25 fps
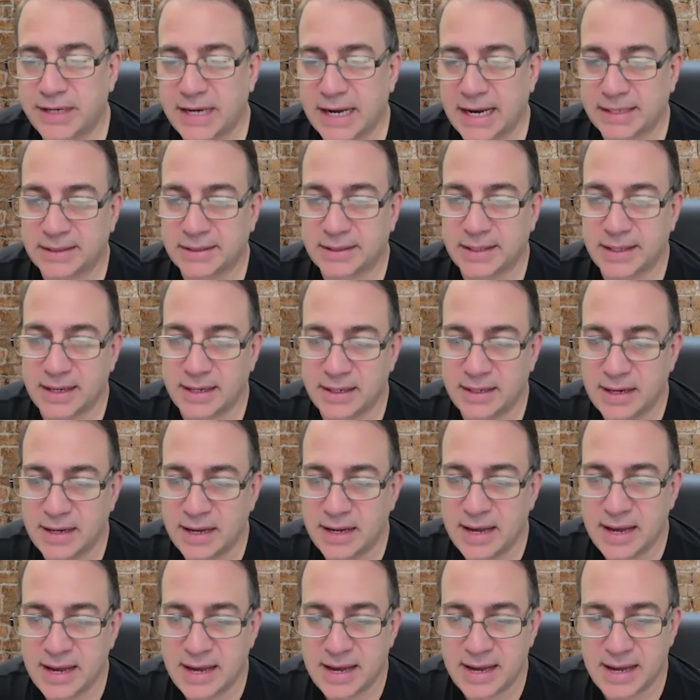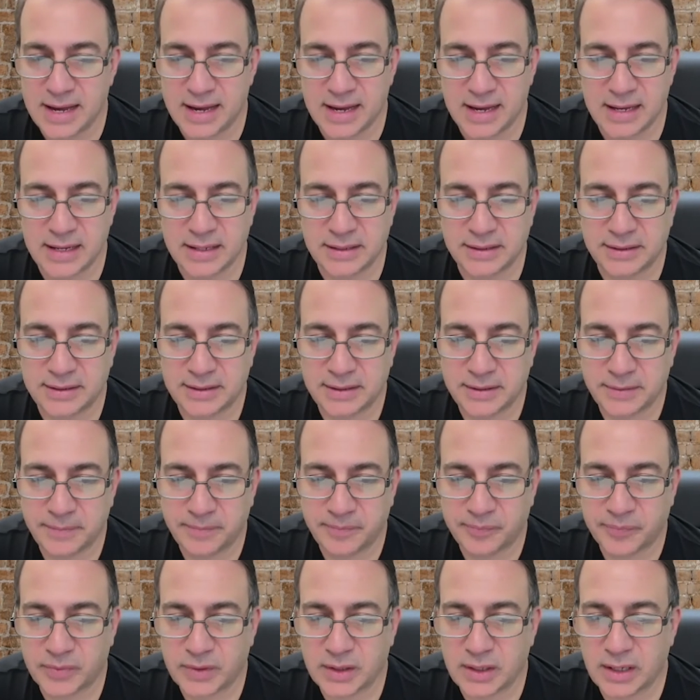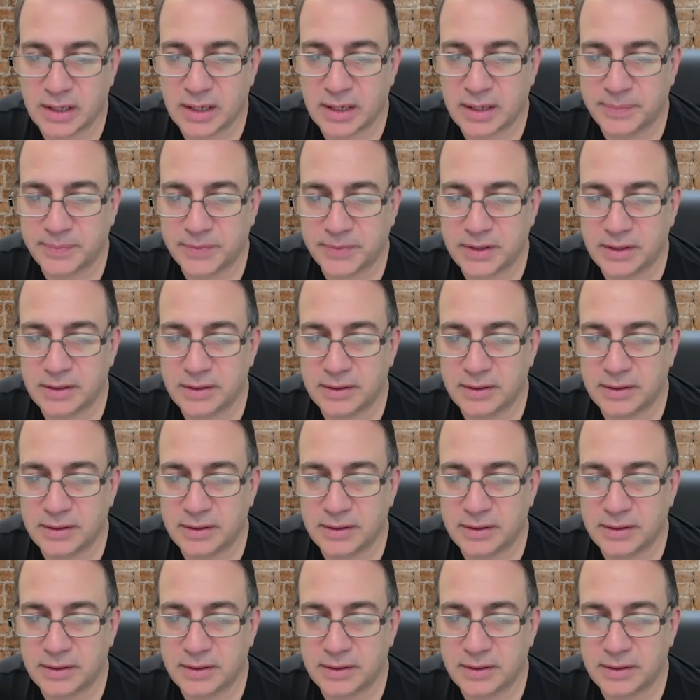then is, um,